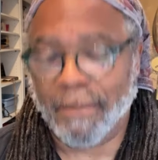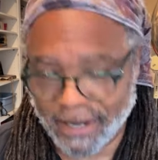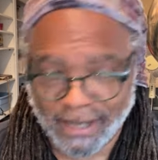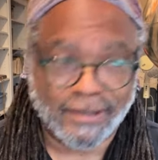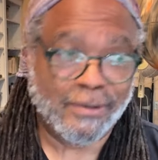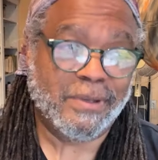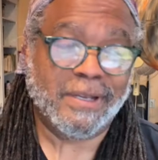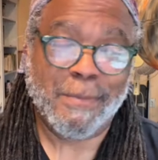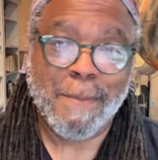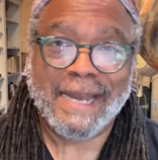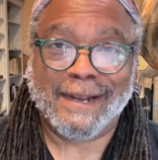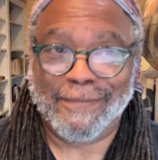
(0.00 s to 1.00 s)
I'm gonna do
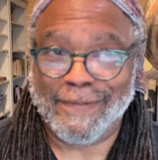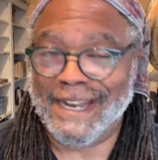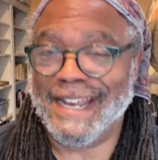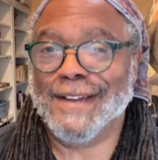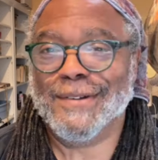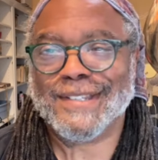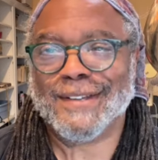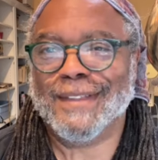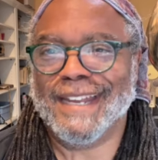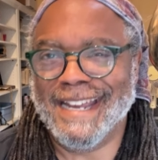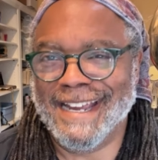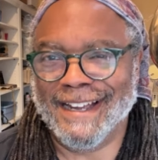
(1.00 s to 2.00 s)
this, make a video
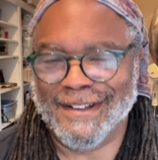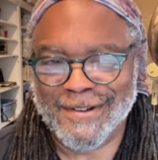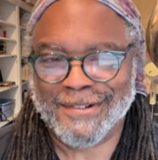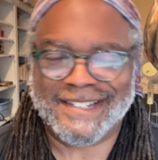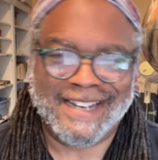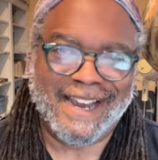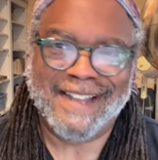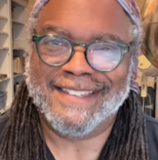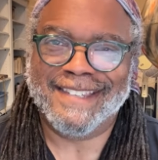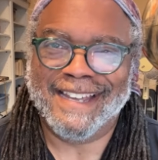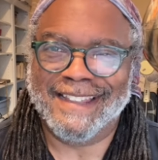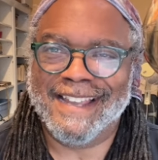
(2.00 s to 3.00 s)
so that he
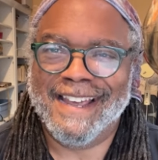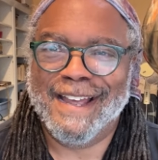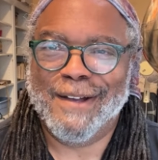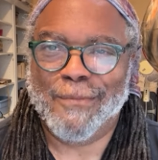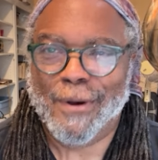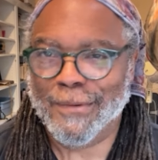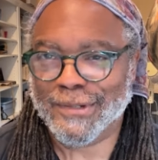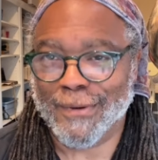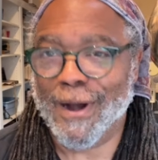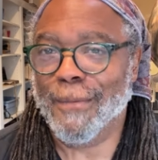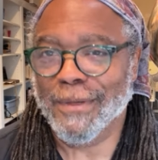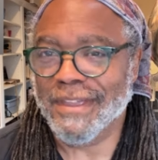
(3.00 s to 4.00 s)
understands that what
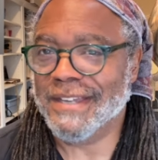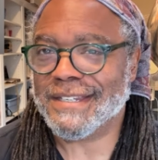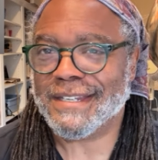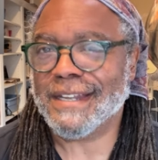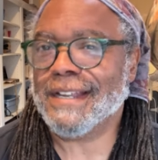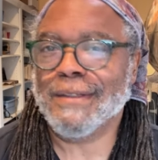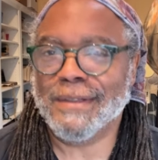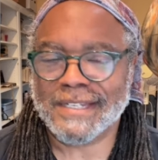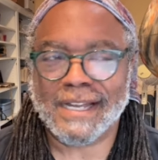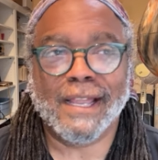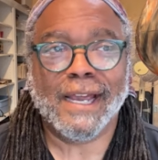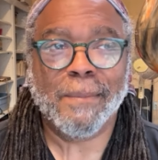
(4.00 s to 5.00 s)
was wrong with this
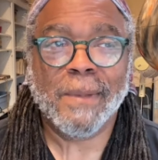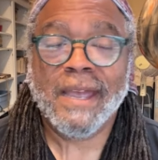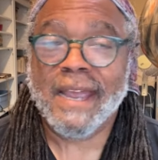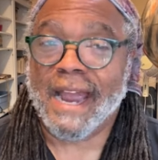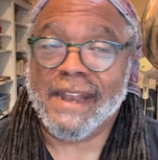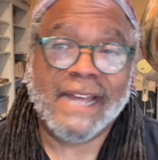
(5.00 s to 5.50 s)
this claim.